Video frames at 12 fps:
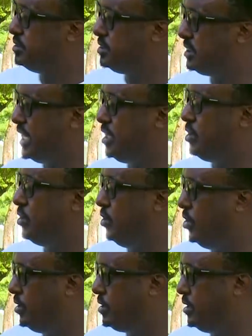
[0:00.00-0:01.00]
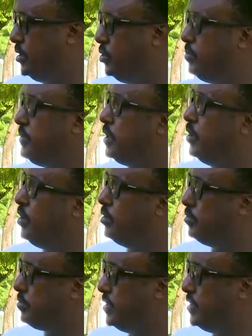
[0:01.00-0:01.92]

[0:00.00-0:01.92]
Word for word: the cycle or the looping of